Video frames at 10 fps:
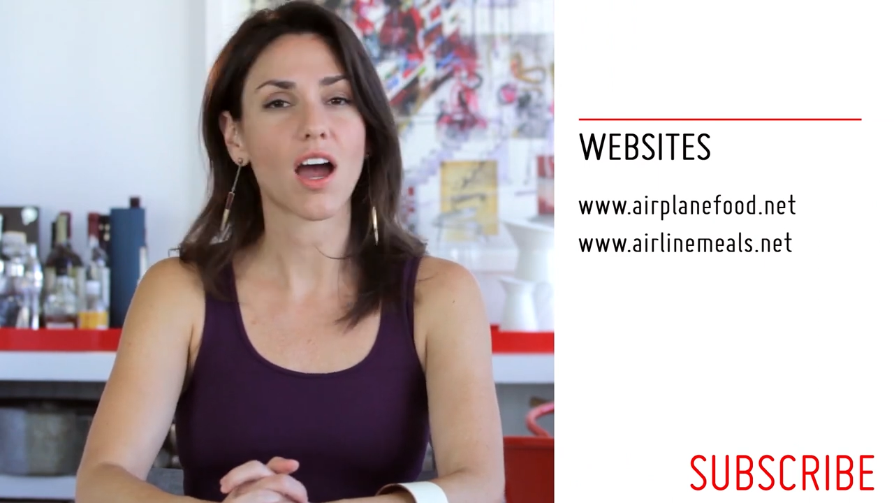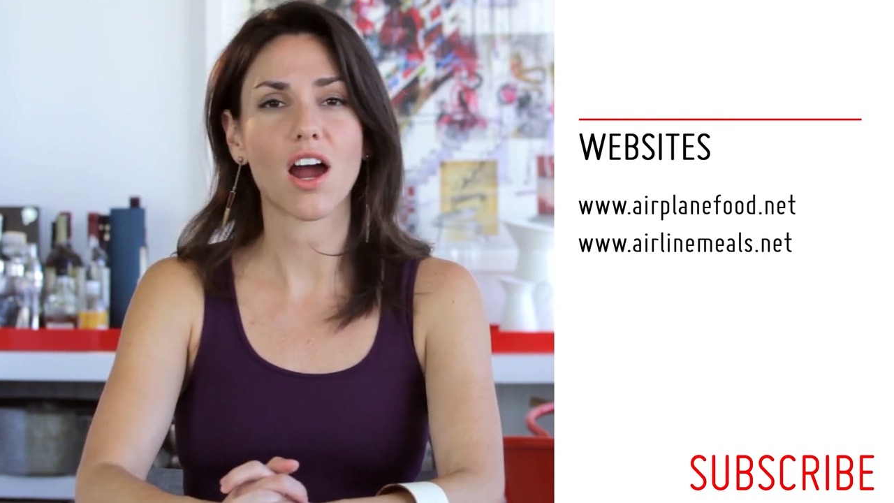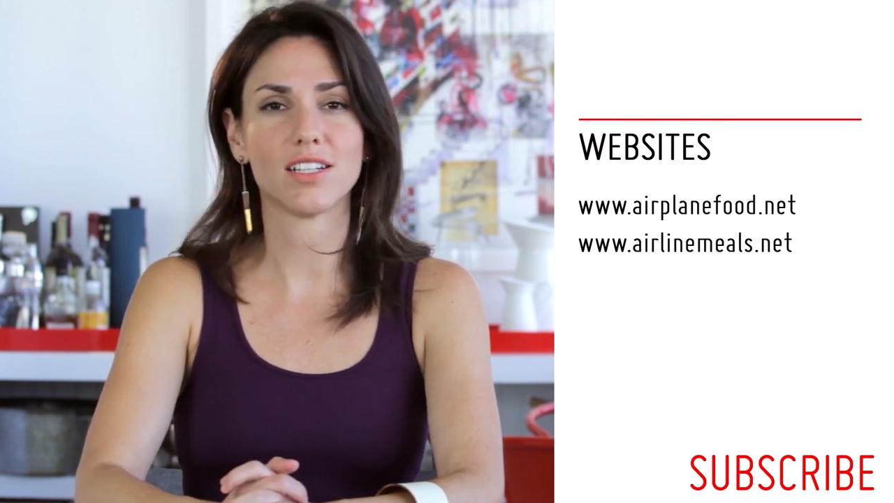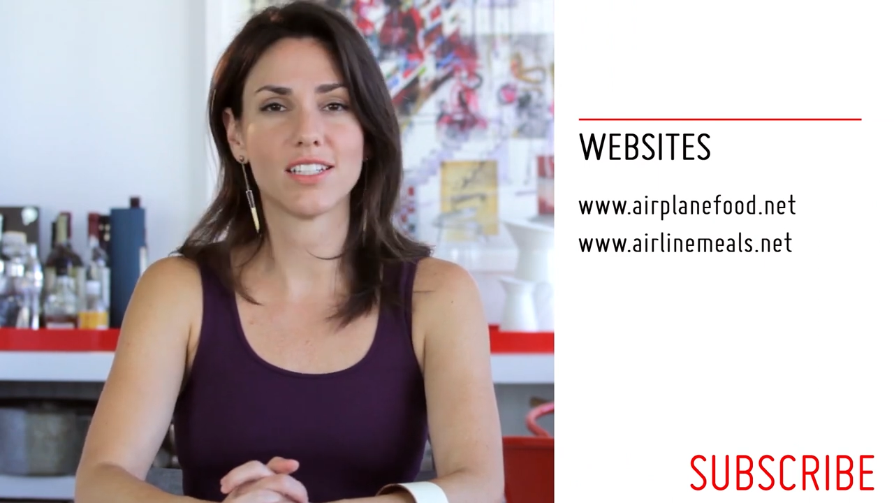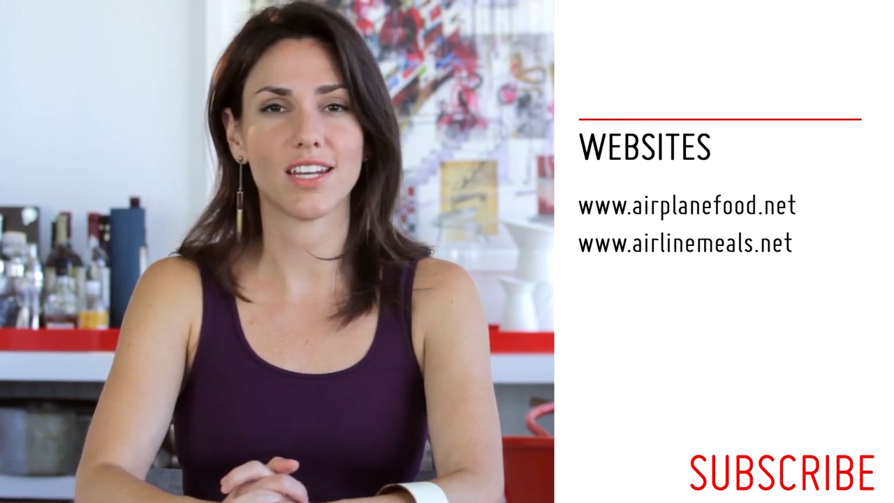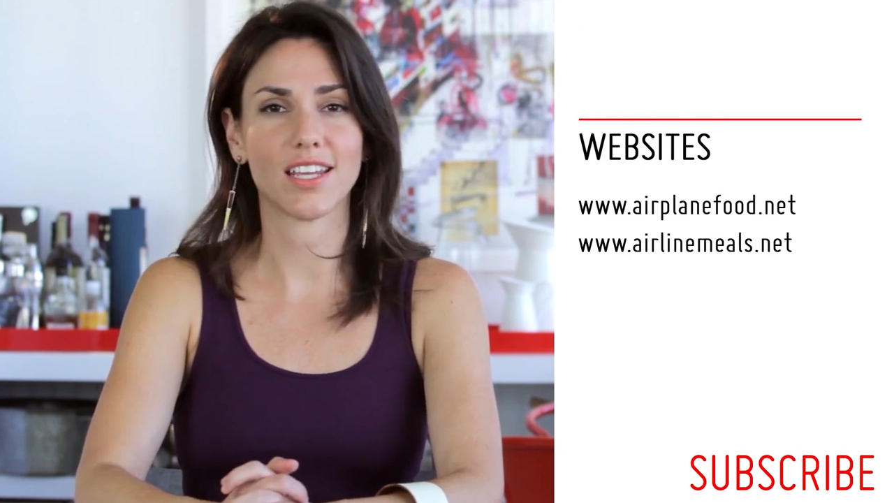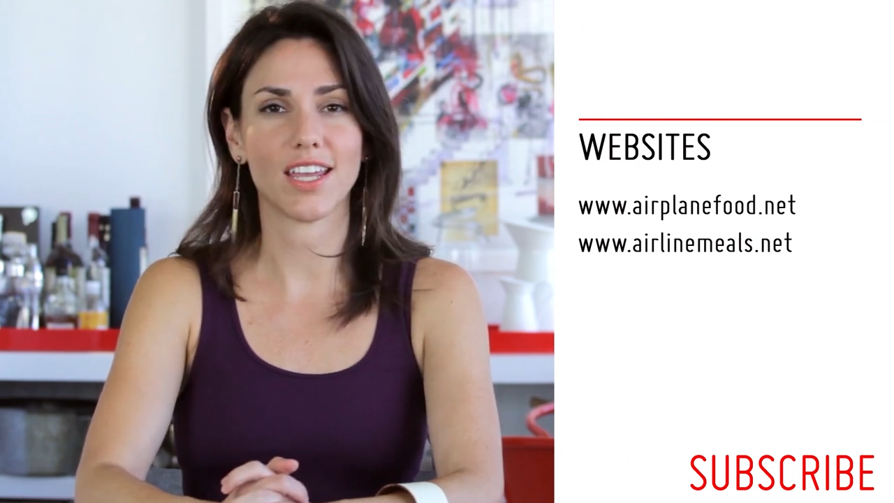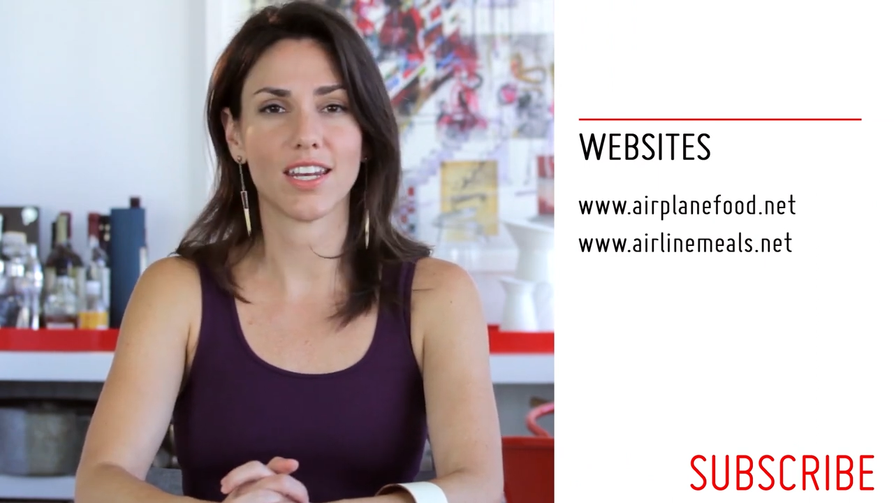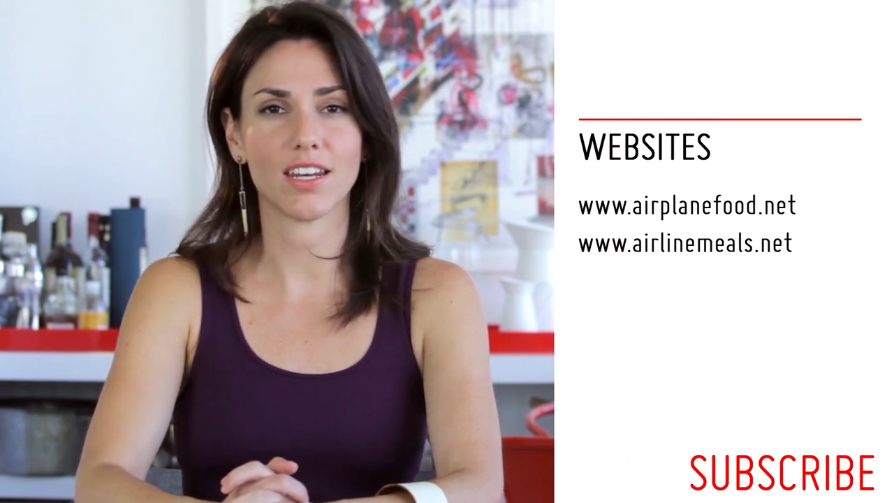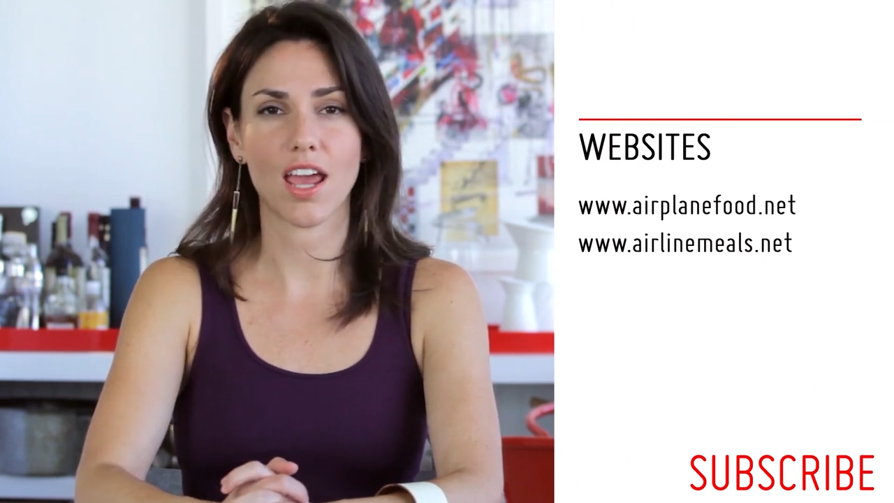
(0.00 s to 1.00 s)
are
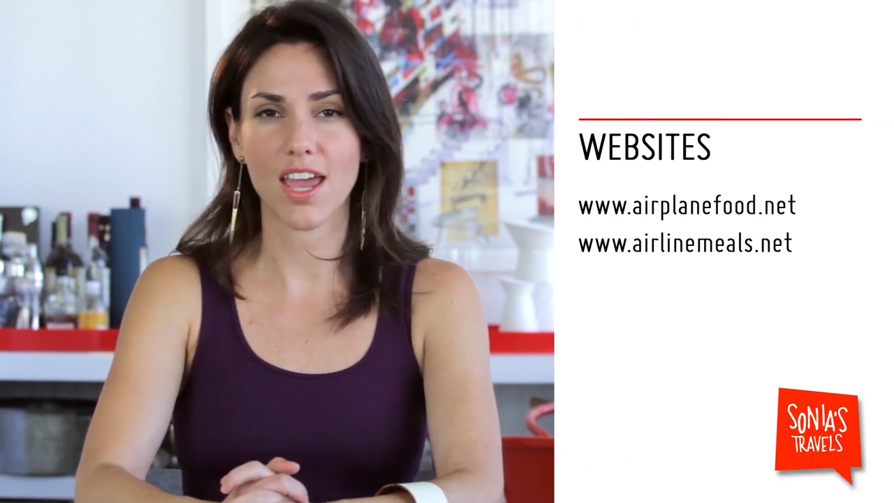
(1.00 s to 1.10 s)
dedicated